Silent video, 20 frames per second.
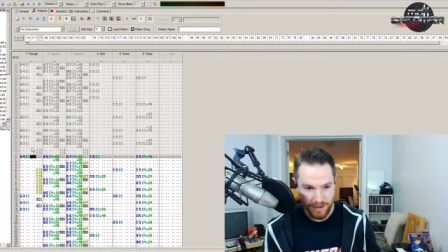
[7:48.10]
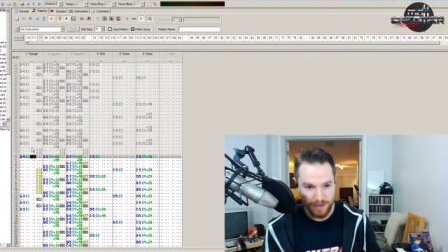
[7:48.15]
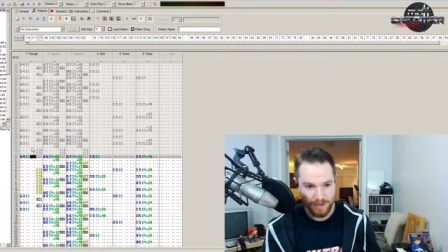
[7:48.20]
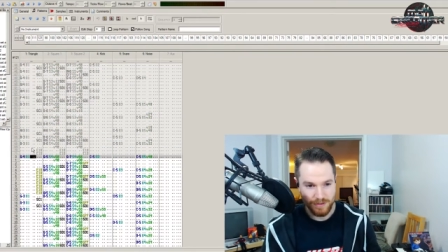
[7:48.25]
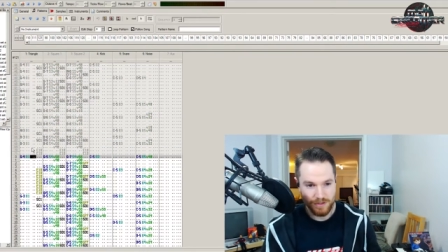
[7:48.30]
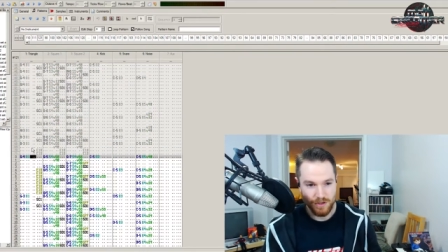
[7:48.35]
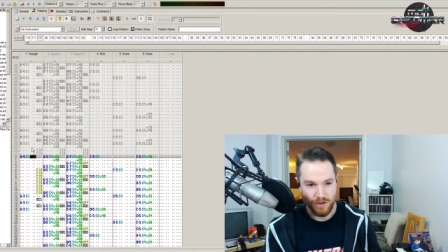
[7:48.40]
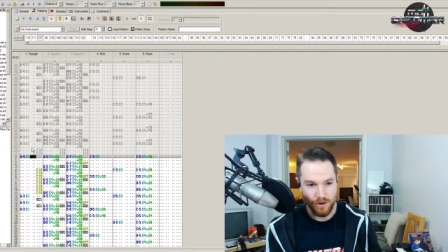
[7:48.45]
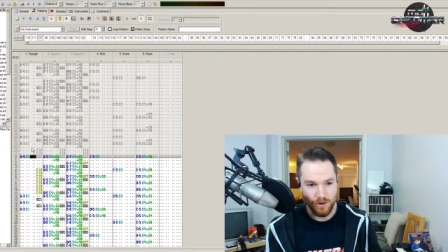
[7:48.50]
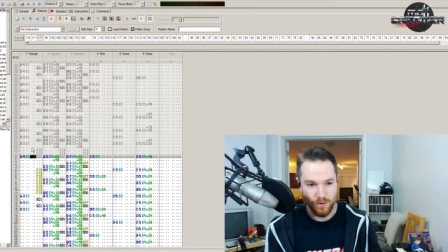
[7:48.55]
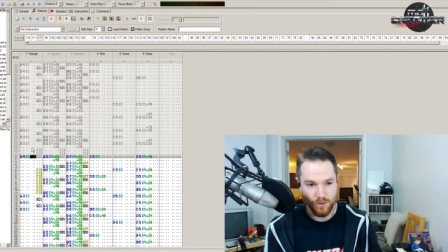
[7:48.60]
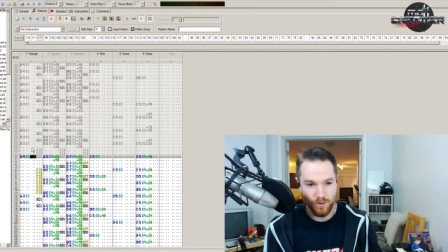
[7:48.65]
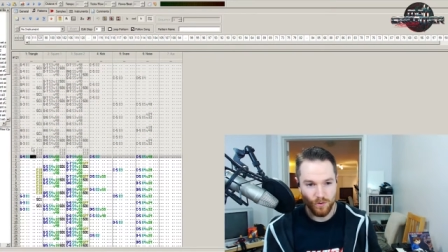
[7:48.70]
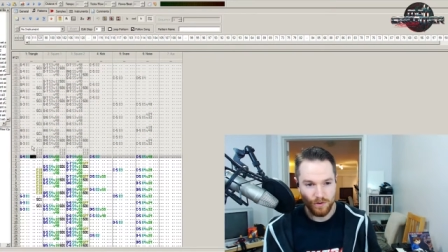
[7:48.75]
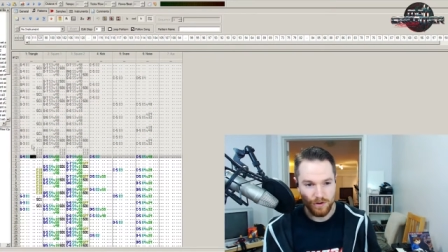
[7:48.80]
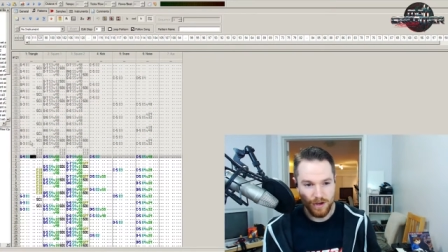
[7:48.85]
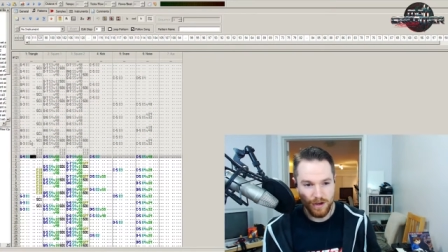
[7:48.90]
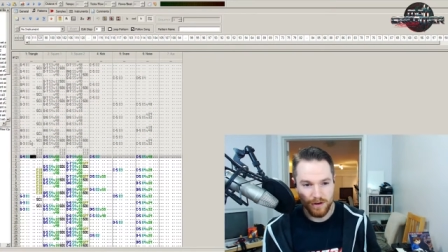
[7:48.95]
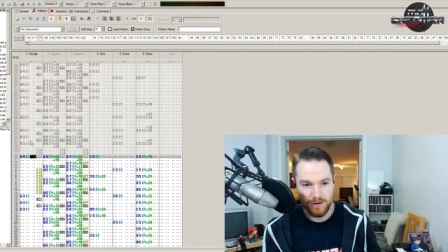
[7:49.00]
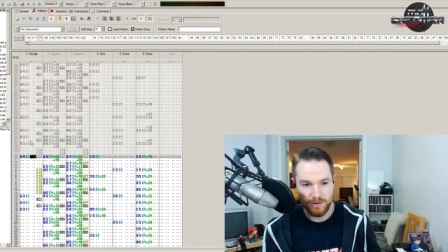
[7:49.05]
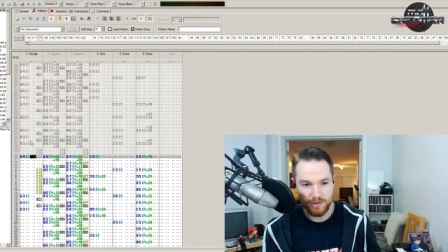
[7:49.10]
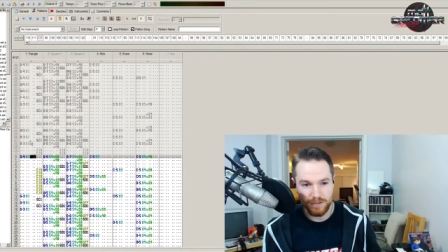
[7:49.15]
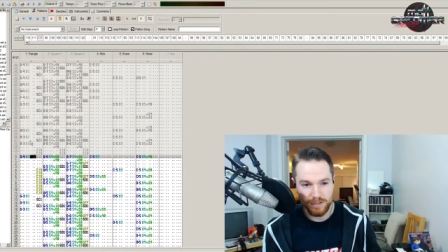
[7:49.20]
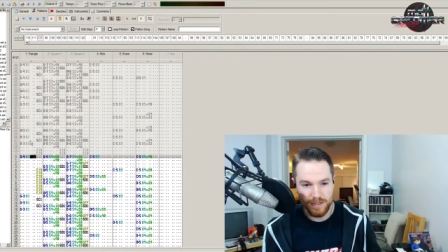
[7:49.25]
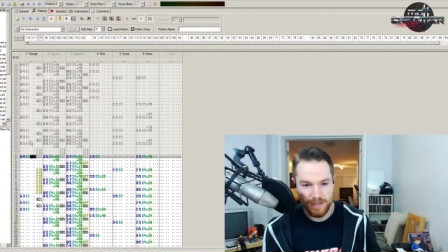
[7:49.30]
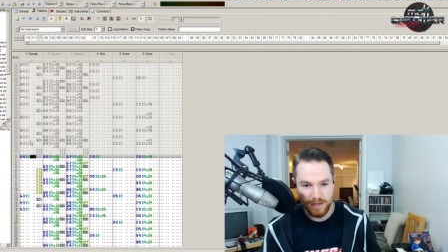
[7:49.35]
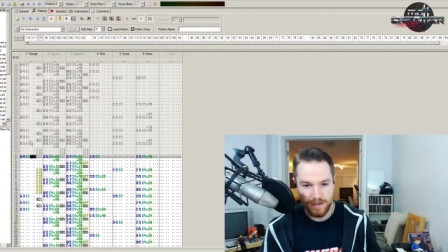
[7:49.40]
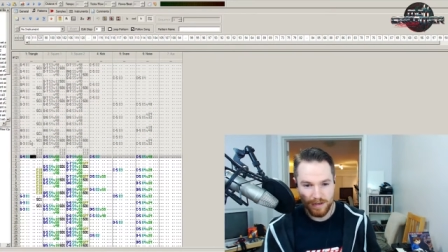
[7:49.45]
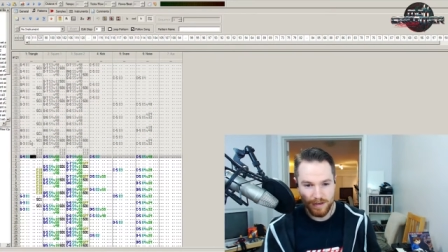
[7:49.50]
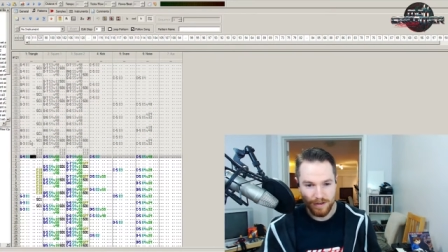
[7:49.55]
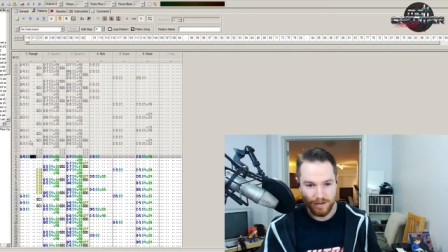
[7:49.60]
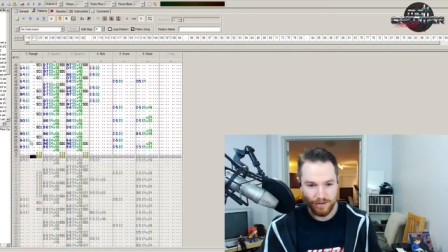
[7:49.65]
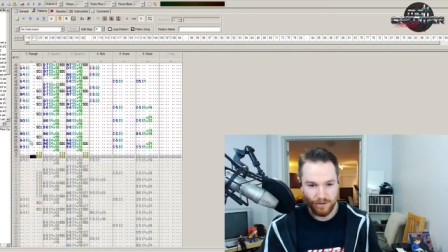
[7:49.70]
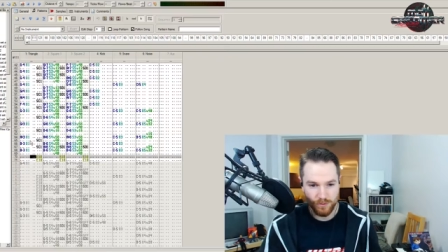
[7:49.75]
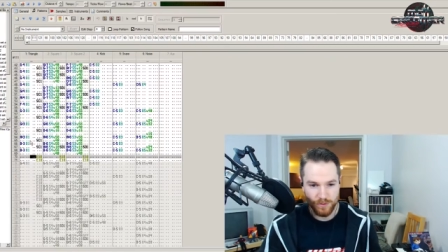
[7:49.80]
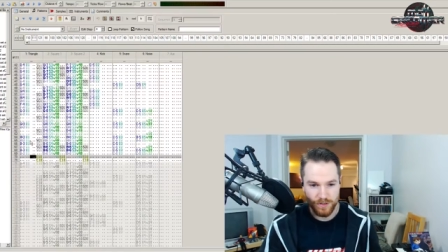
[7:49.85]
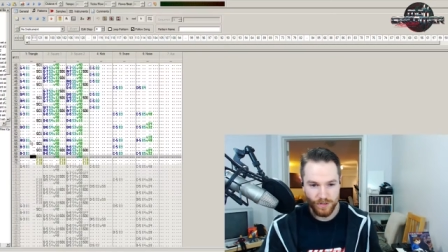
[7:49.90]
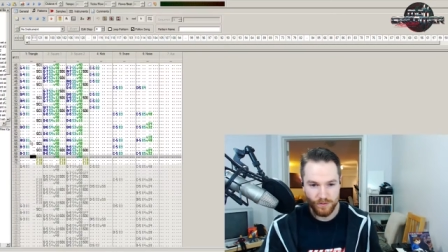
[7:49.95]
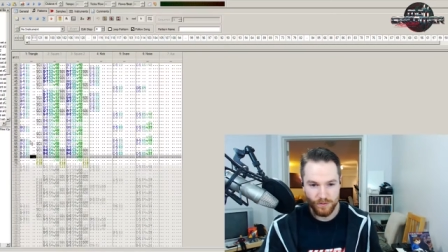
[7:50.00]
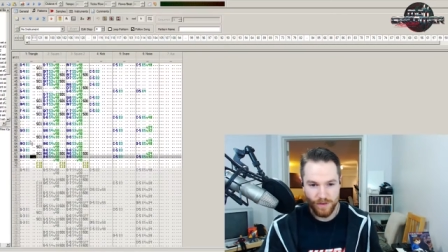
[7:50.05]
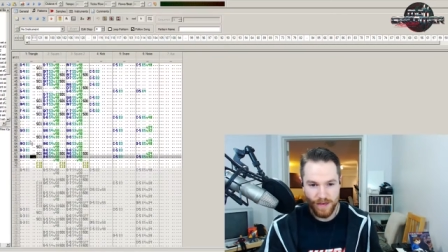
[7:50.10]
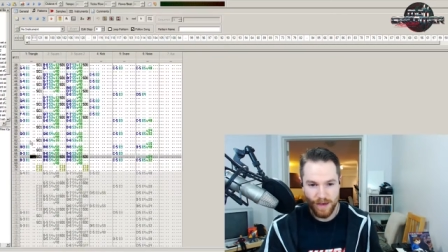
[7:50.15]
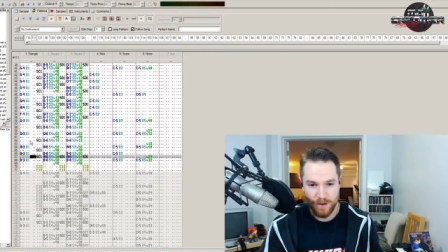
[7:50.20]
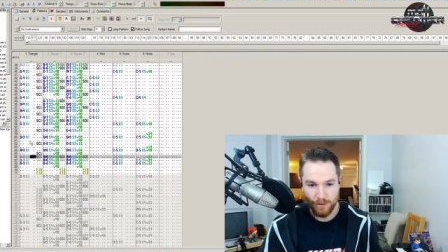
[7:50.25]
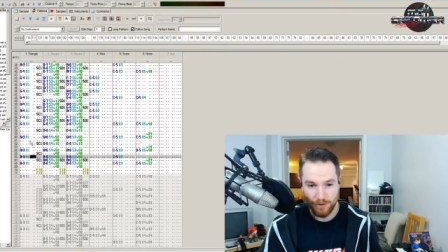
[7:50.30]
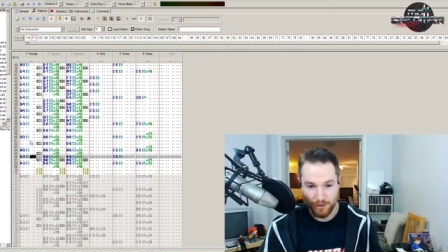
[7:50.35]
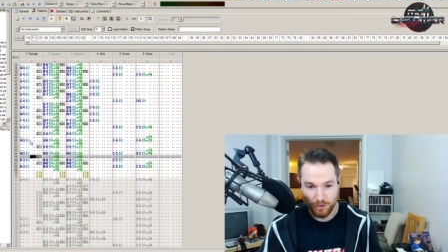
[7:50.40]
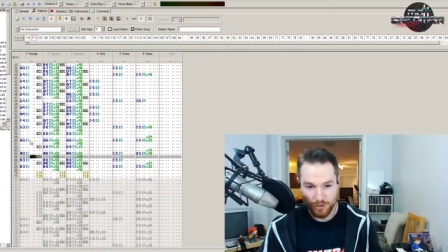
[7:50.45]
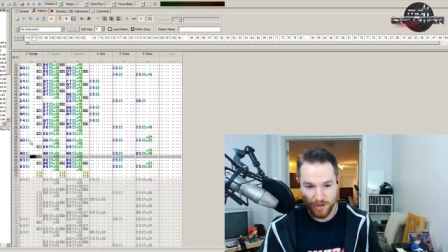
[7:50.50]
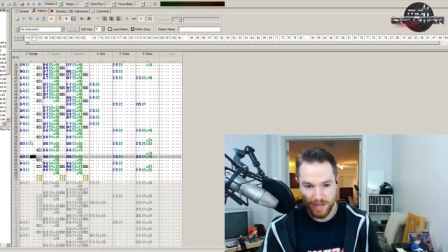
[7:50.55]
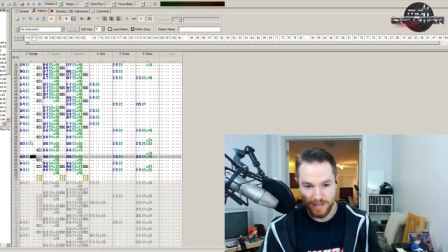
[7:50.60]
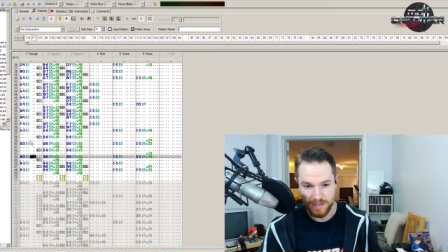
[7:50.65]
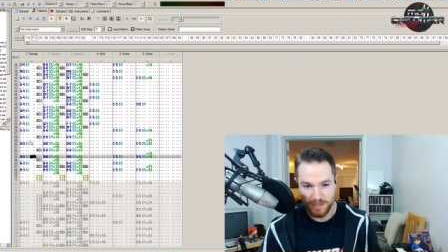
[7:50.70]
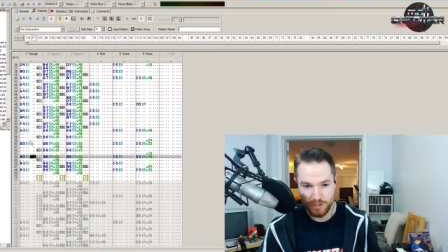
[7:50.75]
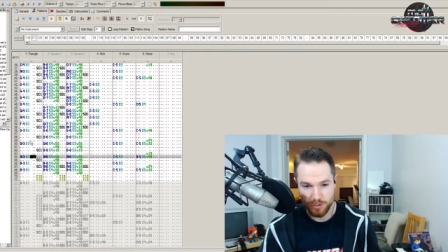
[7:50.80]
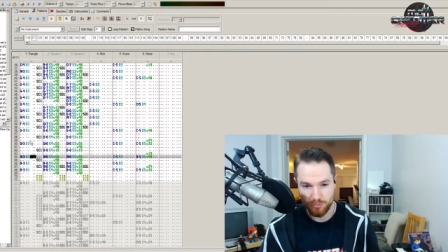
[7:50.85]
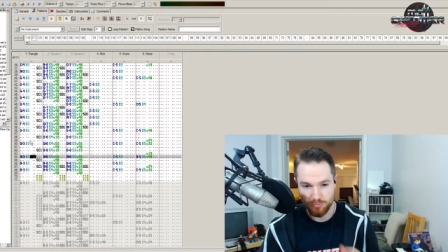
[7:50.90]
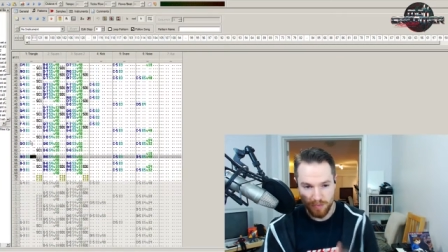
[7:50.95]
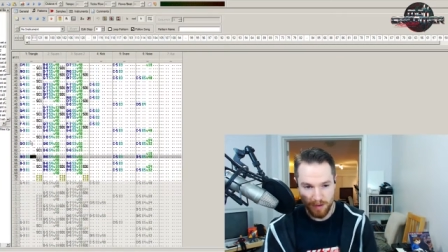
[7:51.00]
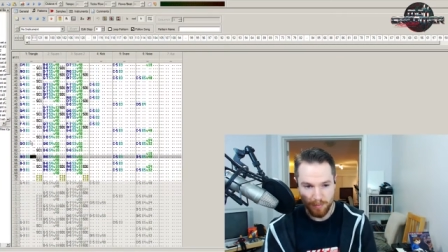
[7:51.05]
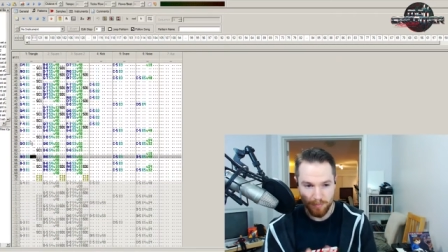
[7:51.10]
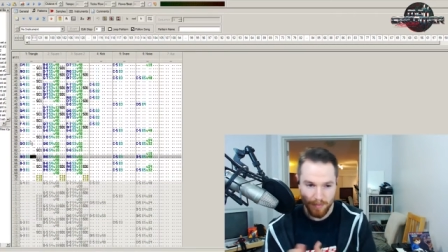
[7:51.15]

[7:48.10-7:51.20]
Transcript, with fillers: So not only uh, do we do that with the transition